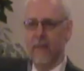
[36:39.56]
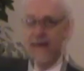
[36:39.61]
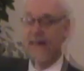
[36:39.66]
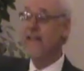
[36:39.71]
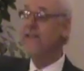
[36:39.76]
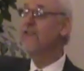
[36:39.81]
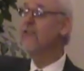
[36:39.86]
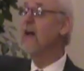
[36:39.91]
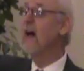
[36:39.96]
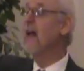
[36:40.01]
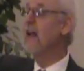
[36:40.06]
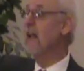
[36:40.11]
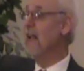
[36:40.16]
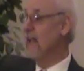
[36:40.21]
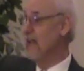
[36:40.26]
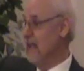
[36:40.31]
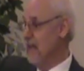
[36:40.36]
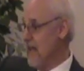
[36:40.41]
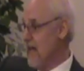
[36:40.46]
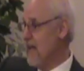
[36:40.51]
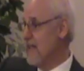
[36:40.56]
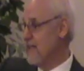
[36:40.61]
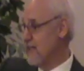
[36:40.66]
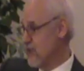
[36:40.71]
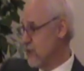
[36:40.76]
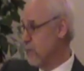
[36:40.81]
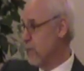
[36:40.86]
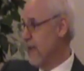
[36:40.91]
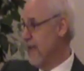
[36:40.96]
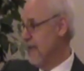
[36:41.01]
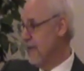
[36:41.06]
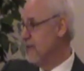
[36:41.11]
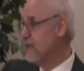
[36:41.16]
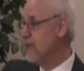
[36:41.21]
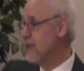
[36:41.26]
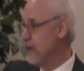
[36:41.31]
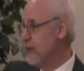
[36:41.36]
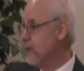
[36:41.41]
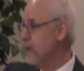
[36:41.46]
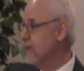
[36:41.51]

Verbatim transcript: but he's got a lot of splaining to